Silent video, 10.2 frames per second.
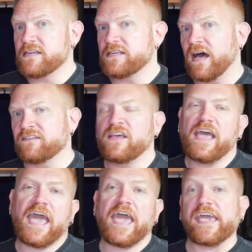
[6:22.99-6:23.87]
Not,
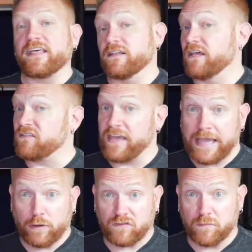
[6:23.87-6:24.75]
hey, let's hang
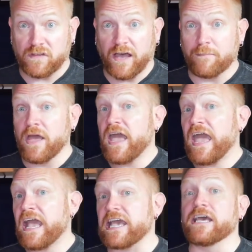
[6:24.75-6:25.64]
out sometime,
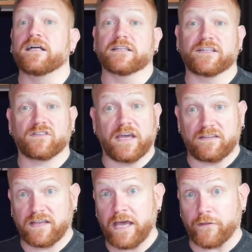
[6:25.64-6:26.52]
hey, let's
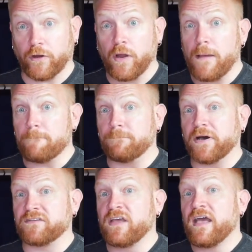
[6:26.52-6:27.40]
get together,
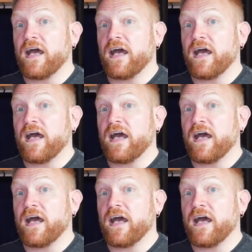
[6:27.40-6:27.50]
but,